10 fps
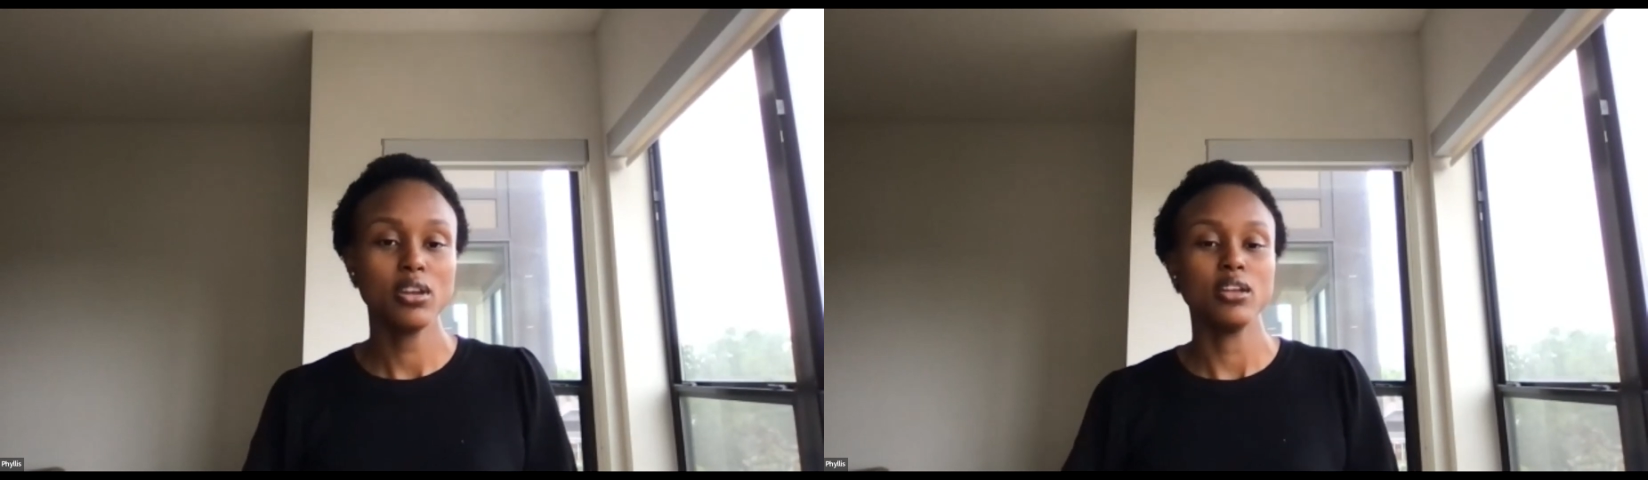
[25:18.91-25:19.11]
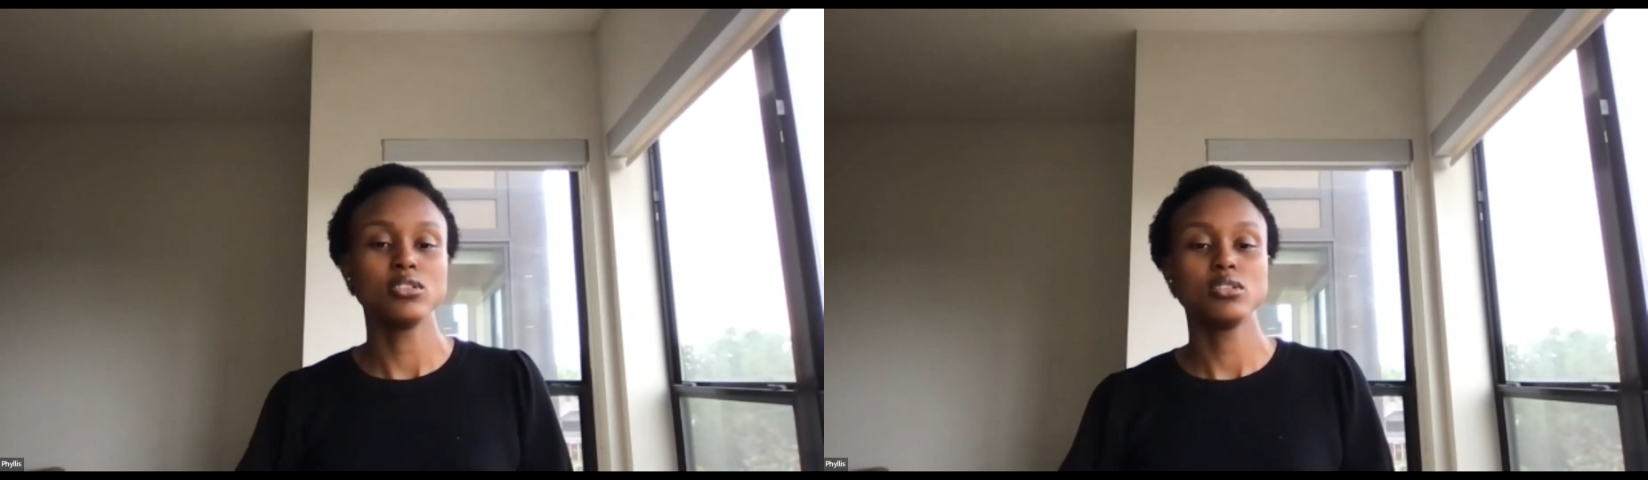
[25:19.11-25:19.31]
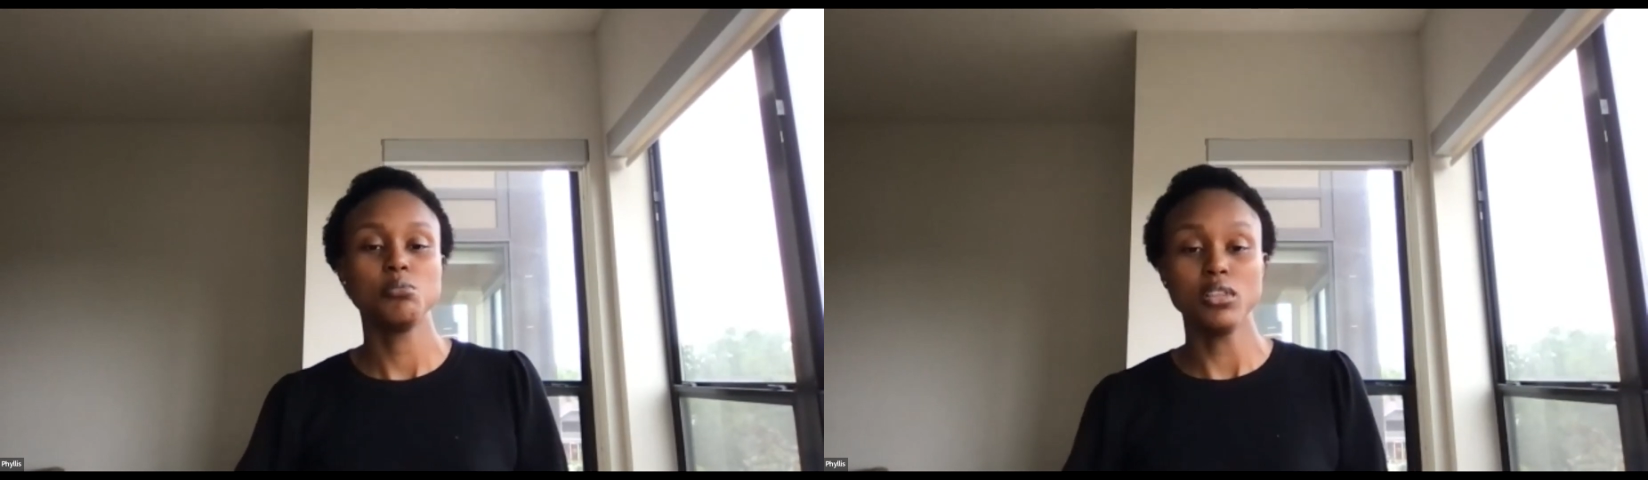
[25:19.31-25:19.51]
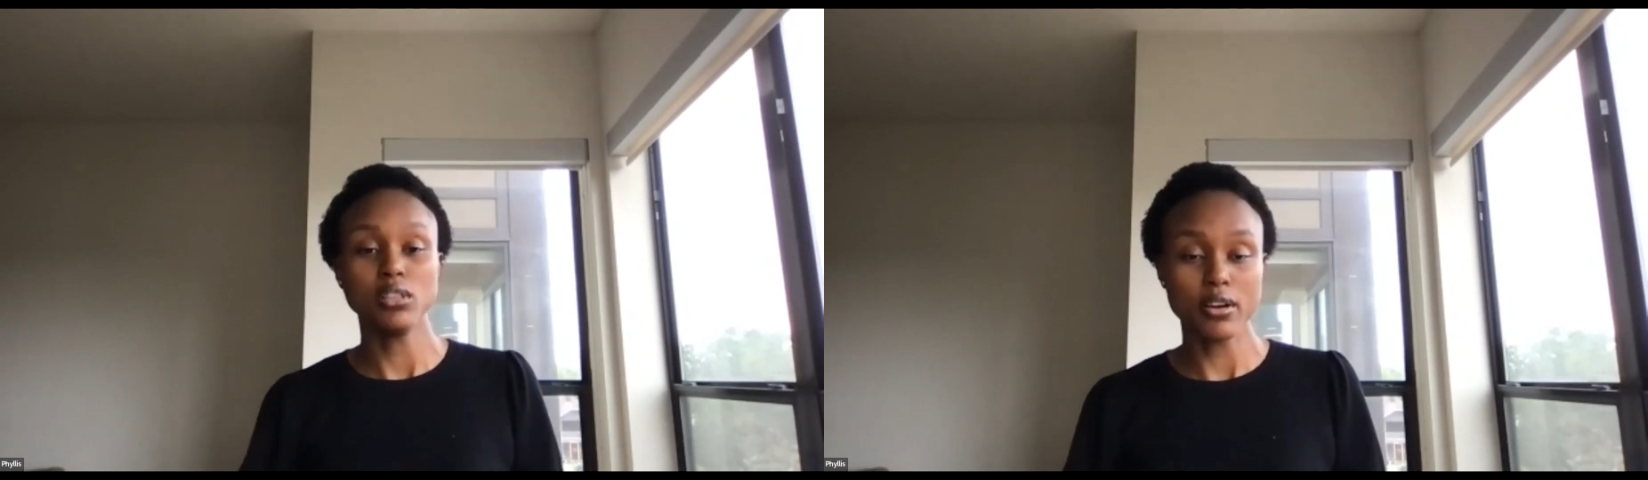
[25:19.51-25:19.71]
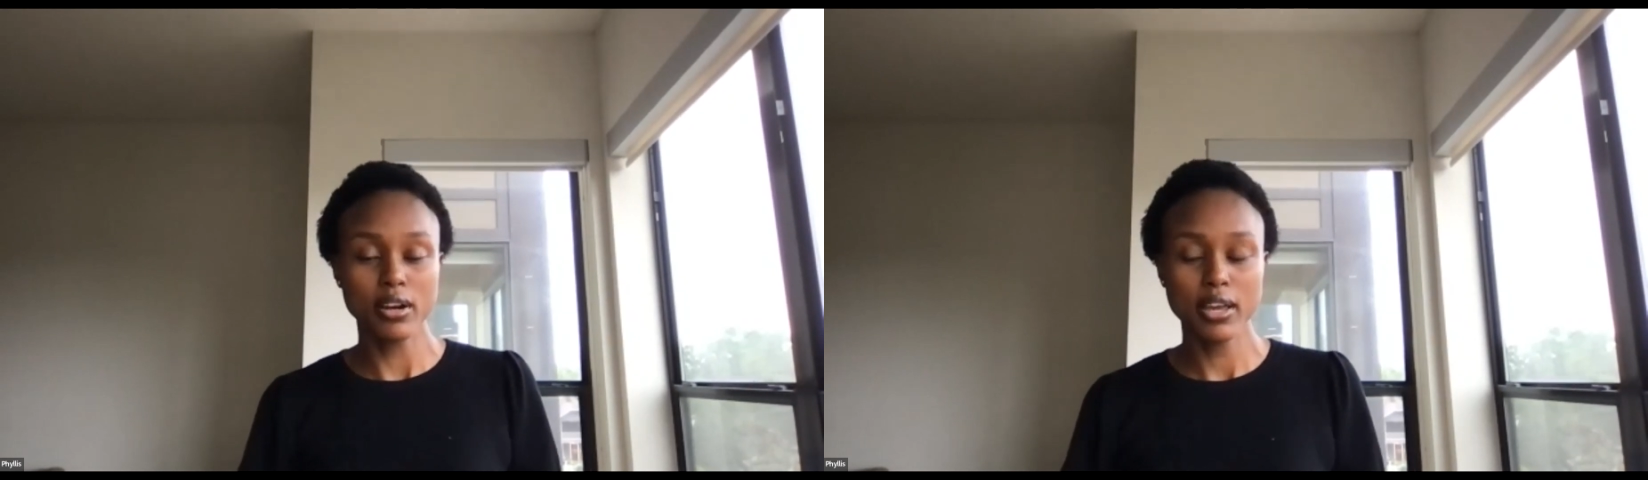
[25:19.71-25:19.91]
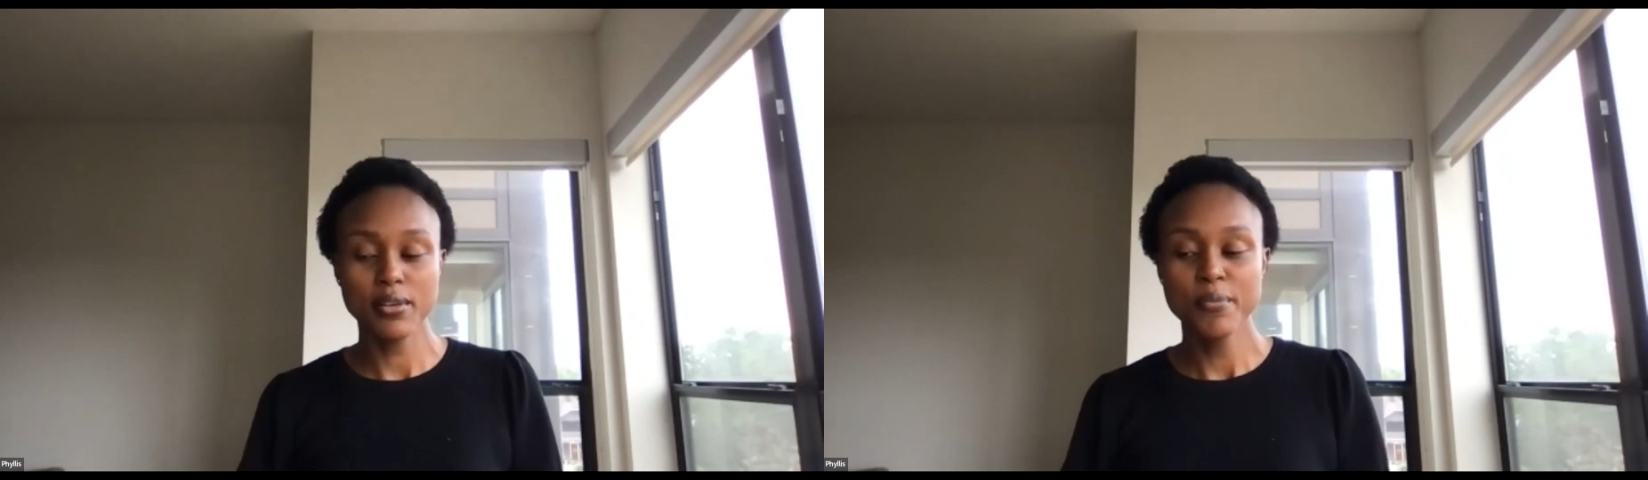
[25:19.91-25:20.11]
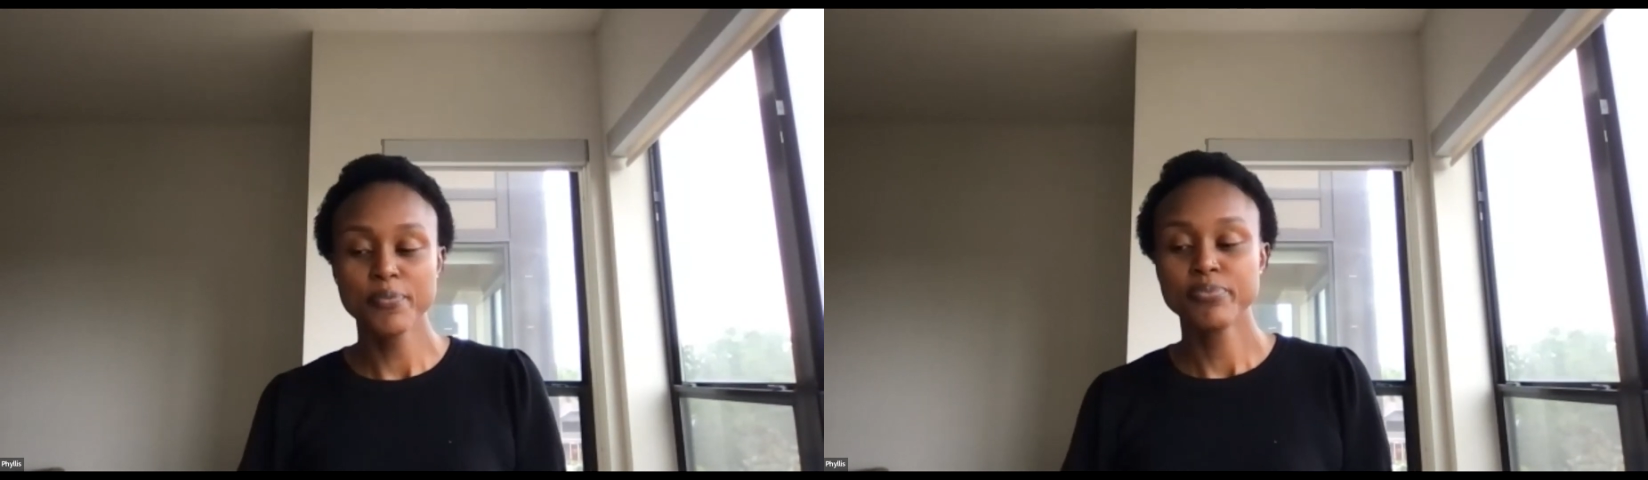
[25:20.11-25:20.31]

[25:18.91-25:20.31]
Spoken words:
and to be learning.